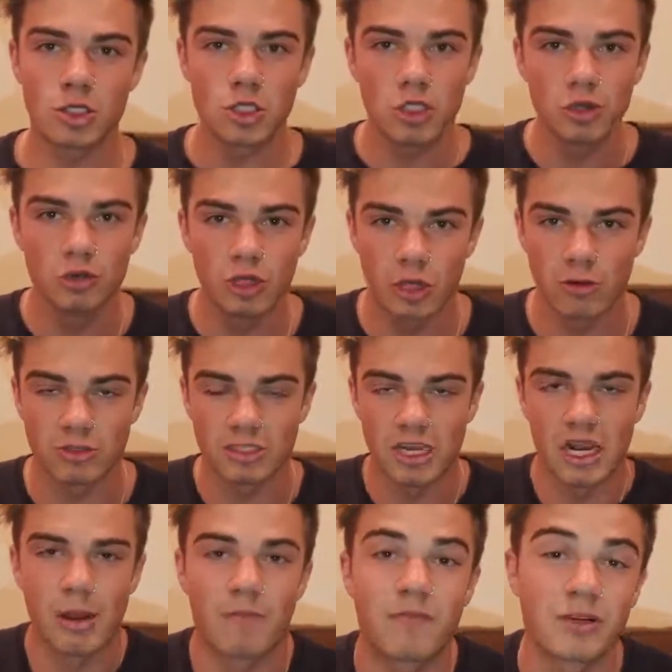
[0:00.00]
studio
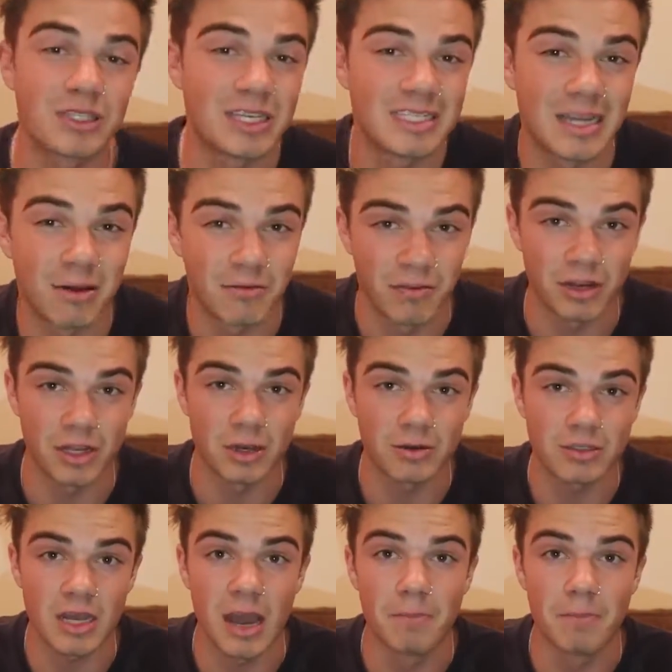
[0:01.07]
set up for sit-down videos.